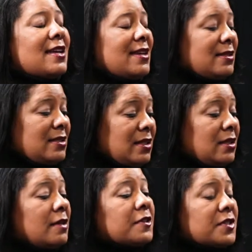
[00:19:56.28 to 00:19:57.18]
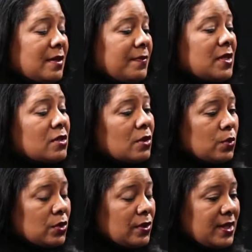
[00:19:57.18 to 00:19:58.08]
and deliver something to the
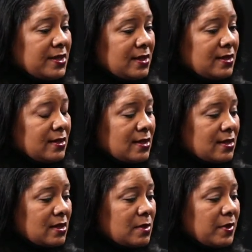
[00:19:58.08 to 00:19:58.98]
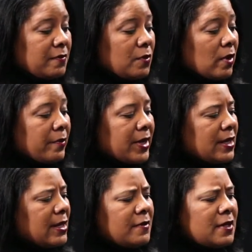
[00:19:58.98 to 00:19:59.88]
world that didn't exist before.
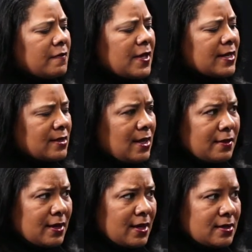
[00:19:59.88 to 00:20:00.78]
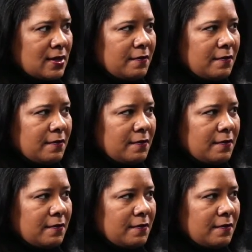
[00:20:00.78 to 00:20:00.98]
But even if that's not the case,